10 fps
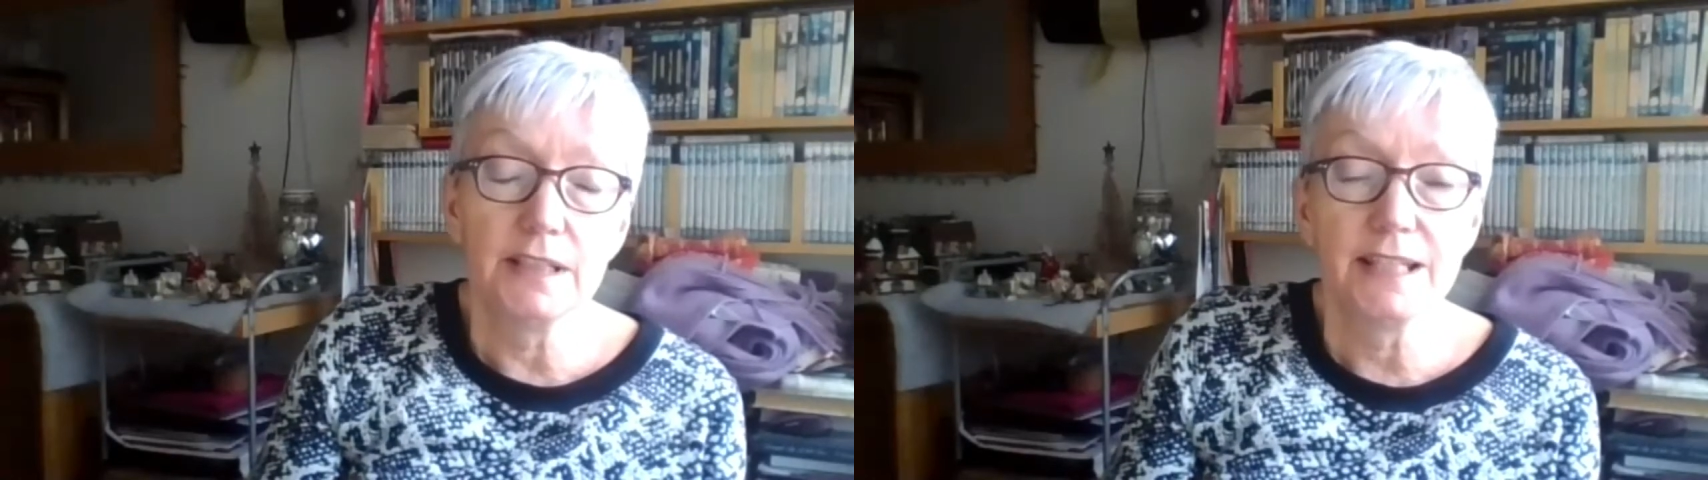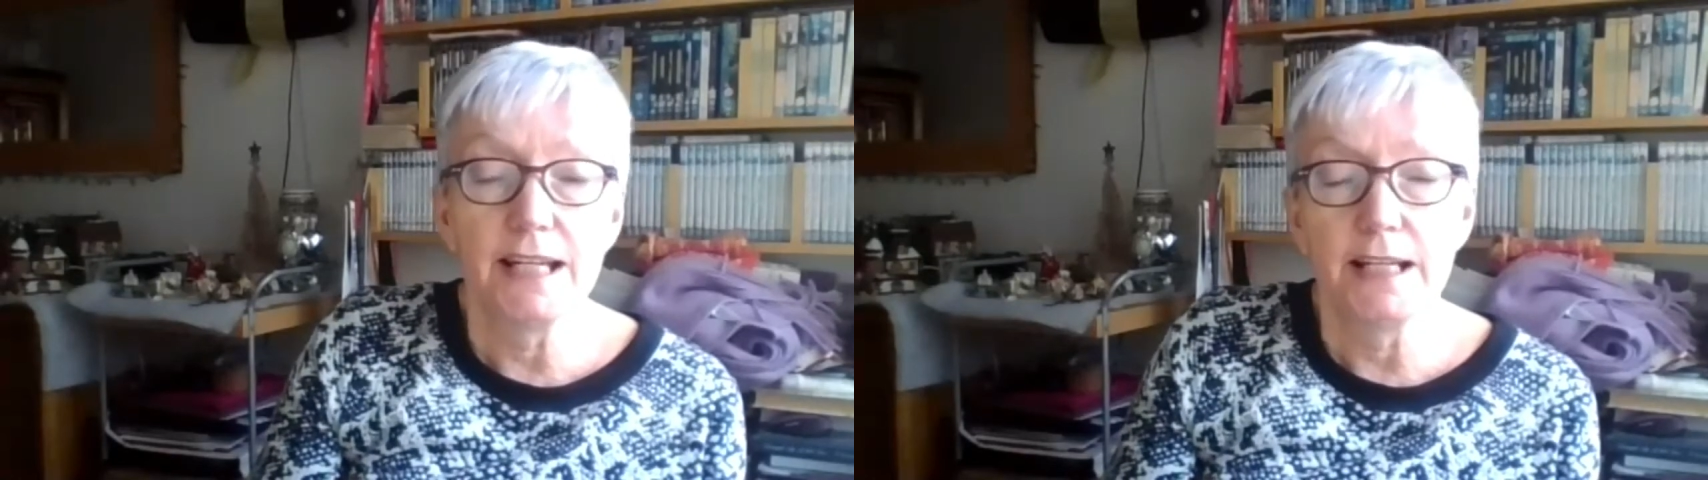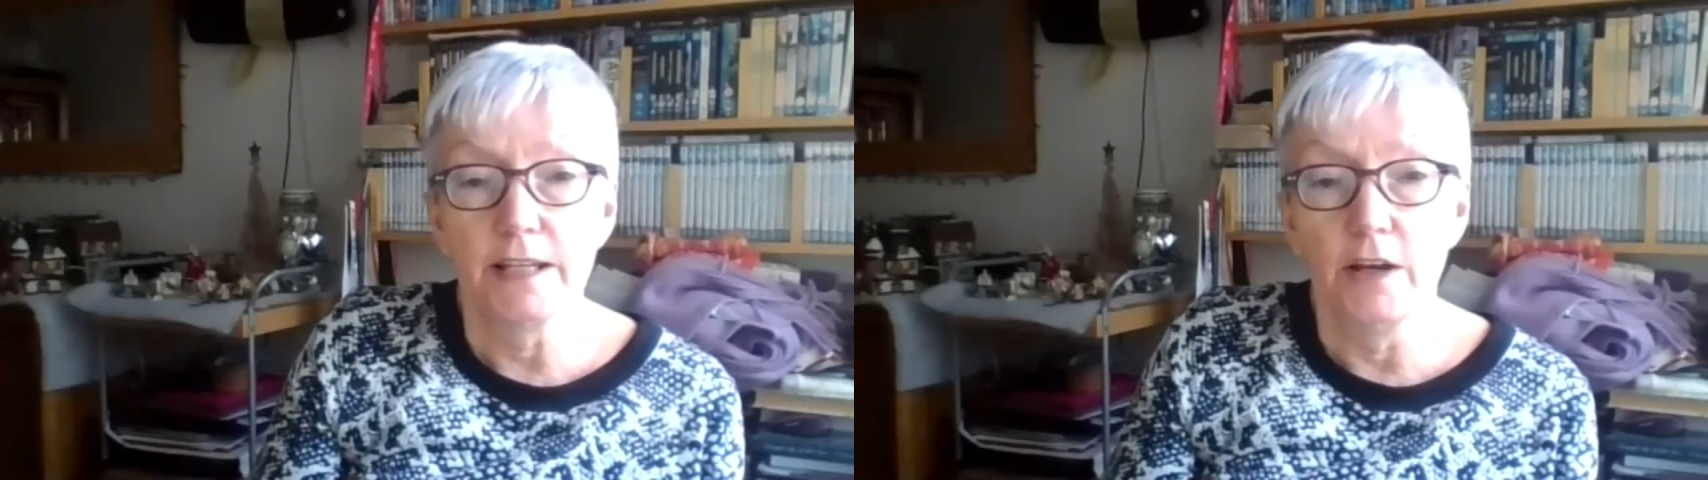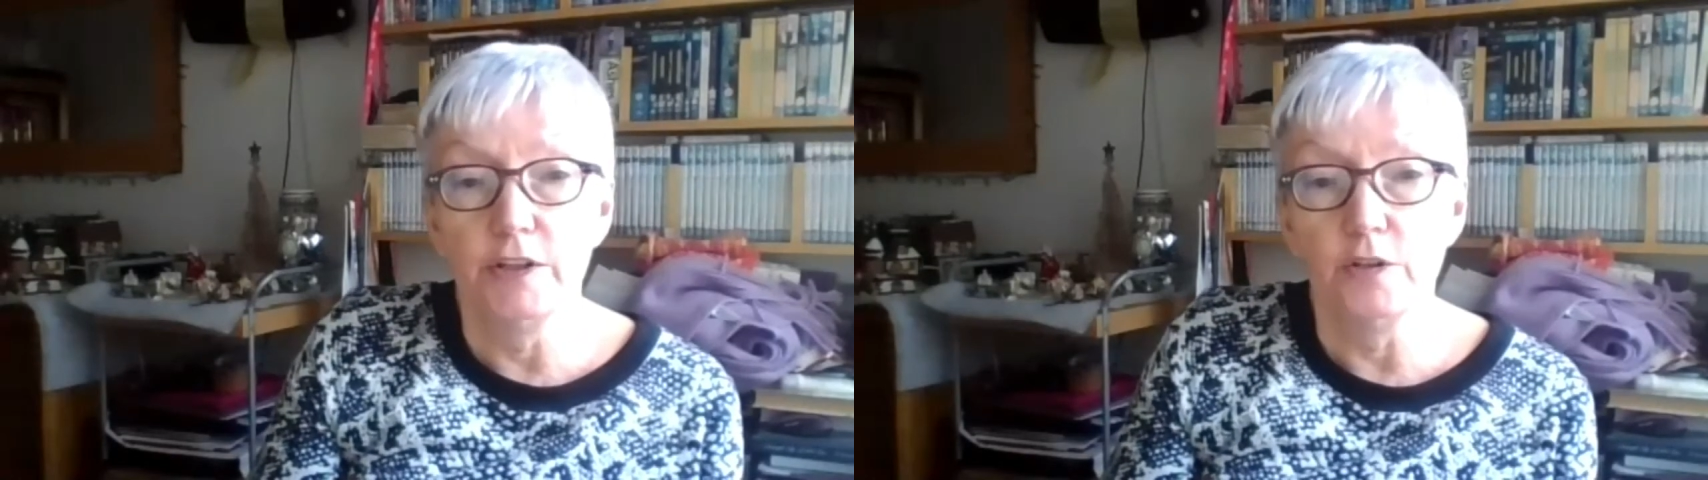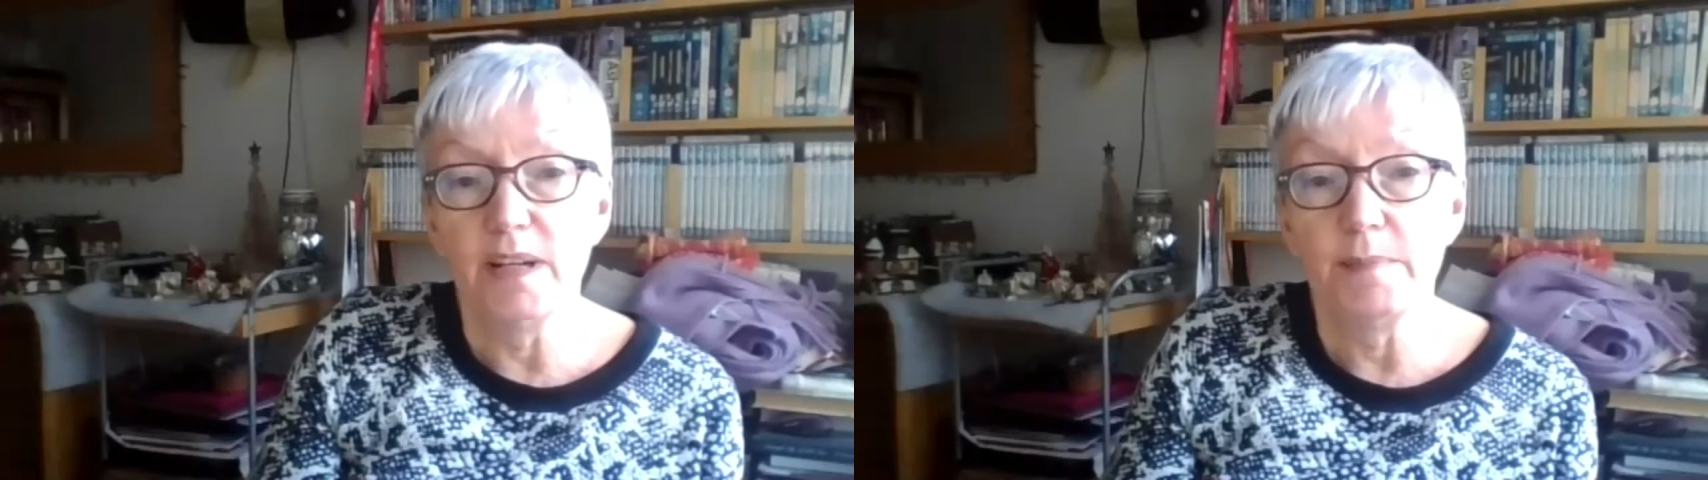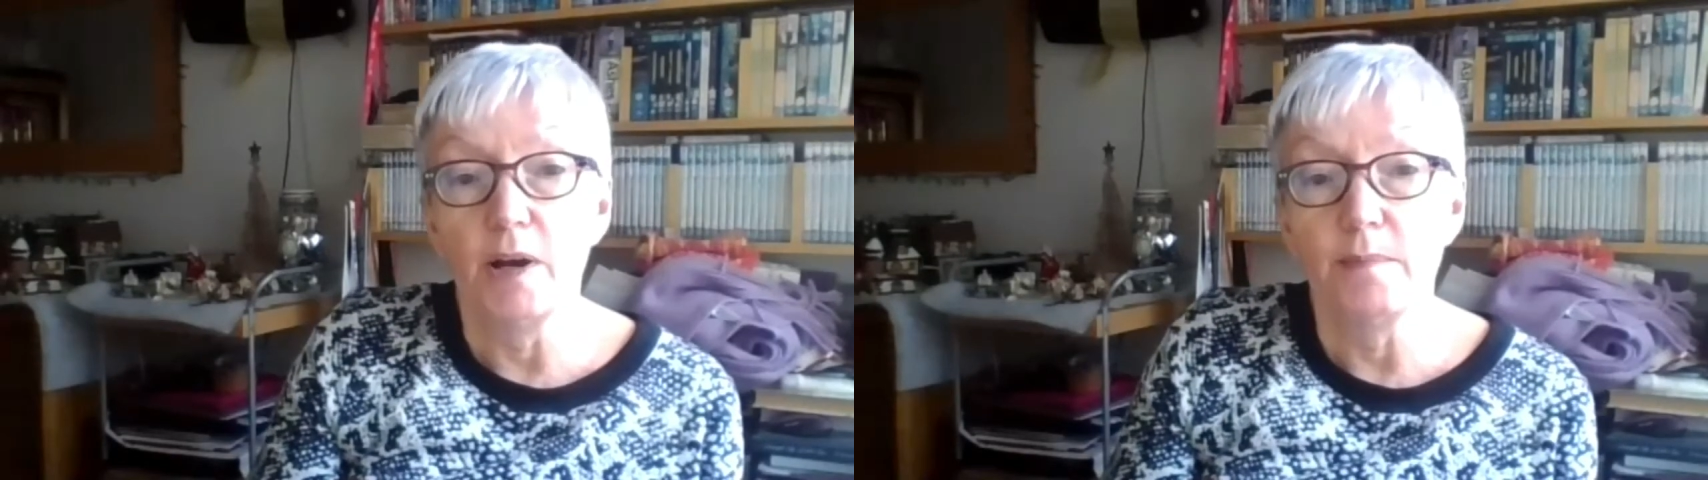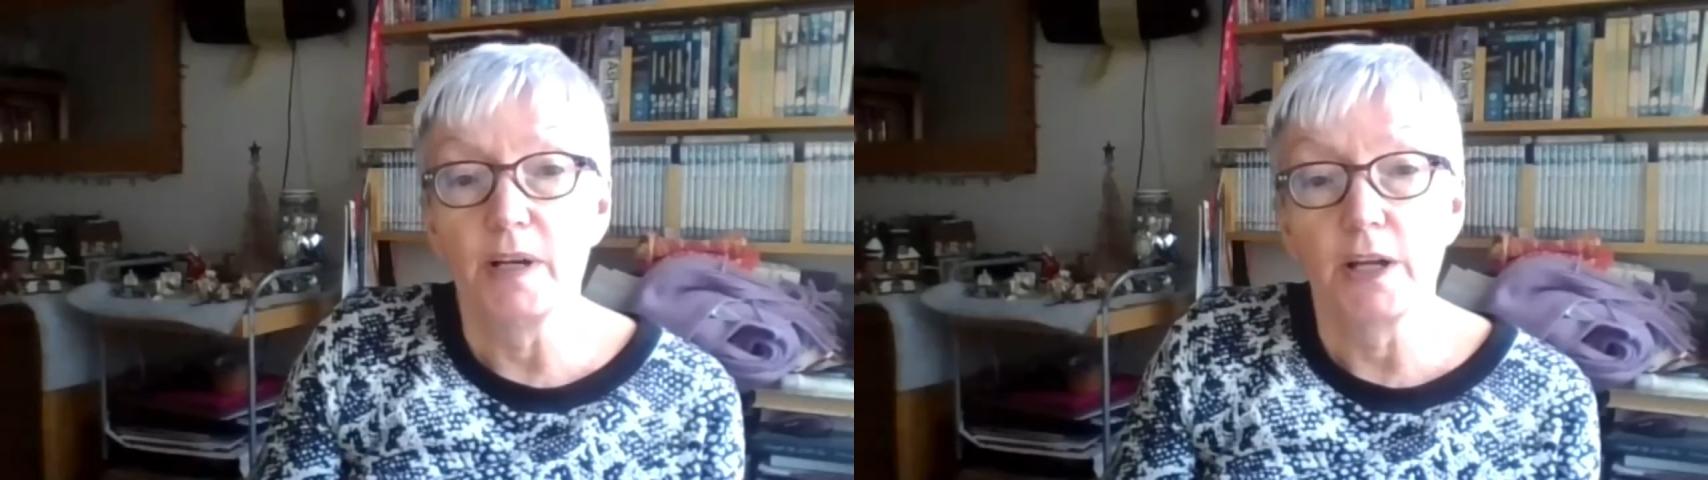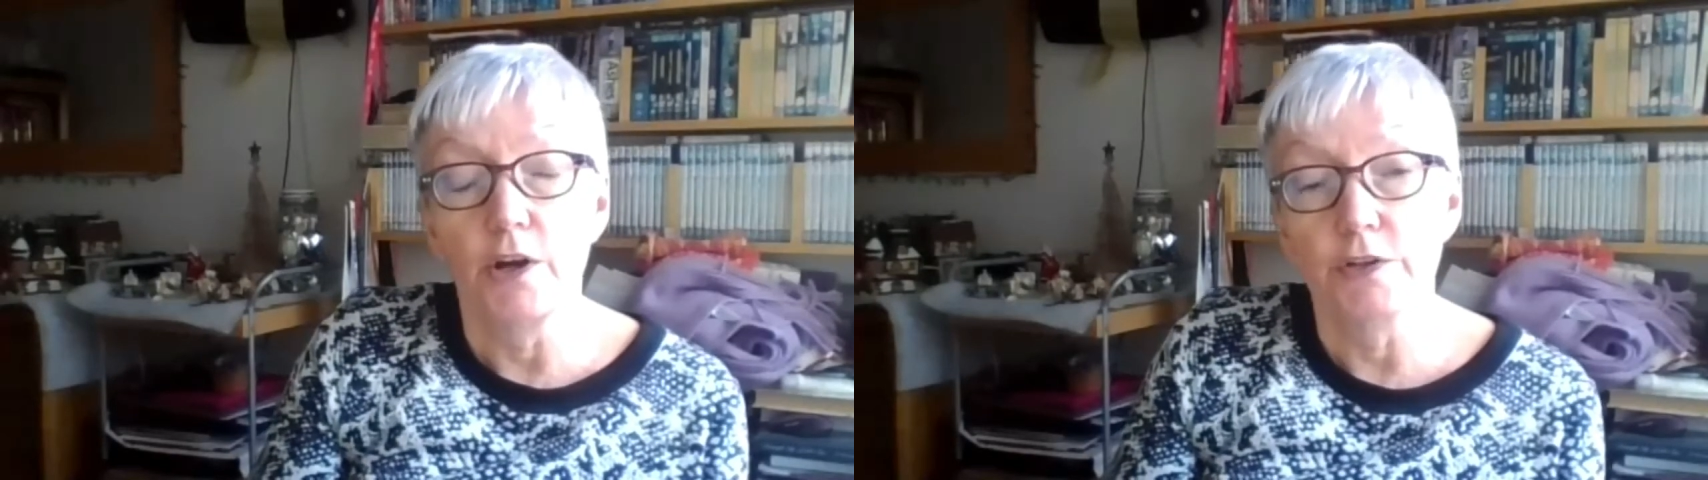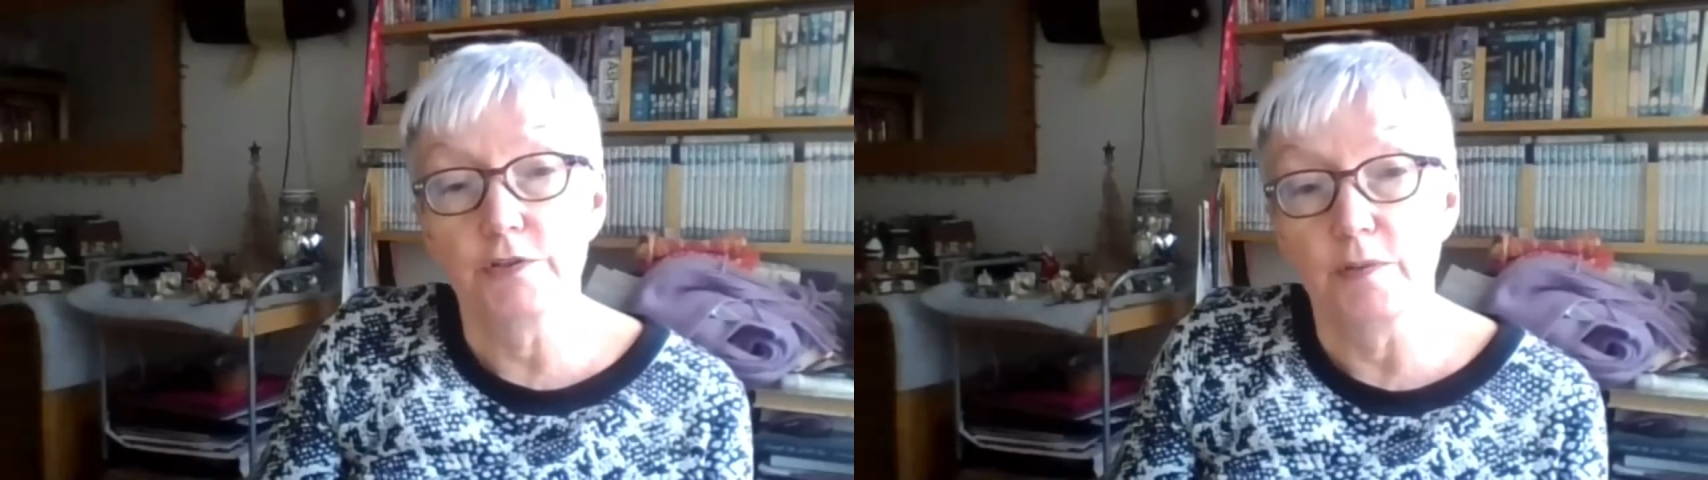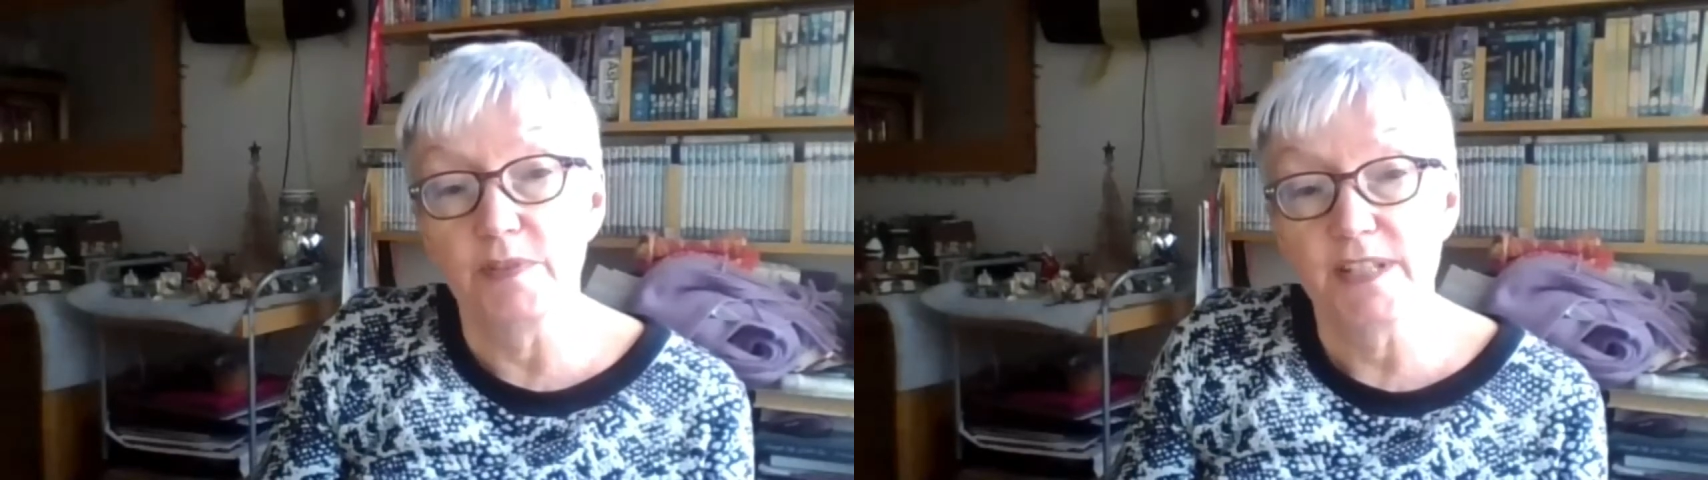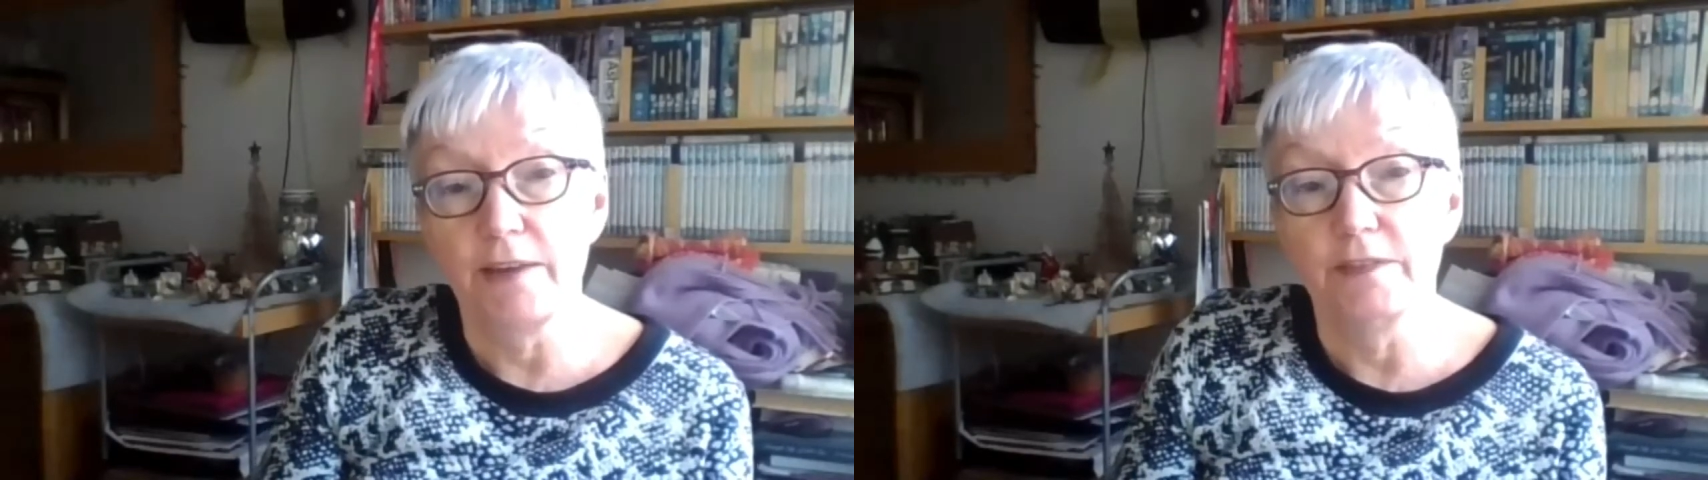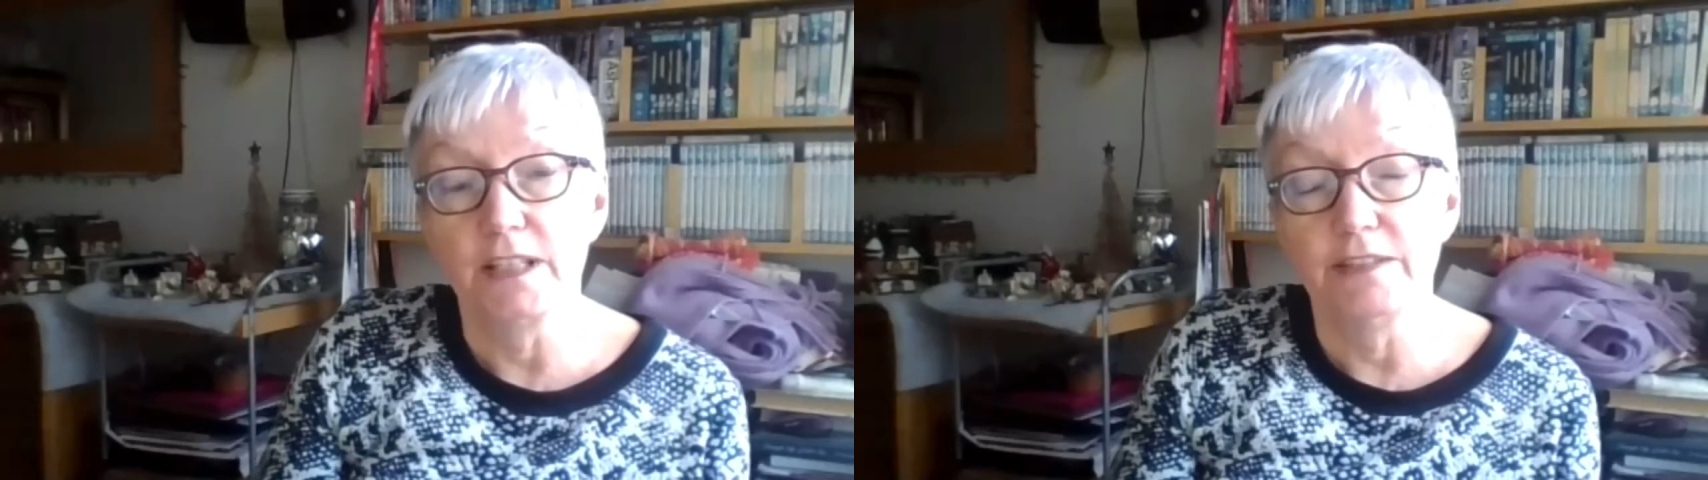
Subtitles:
dealer that I normally buy my cars from was having an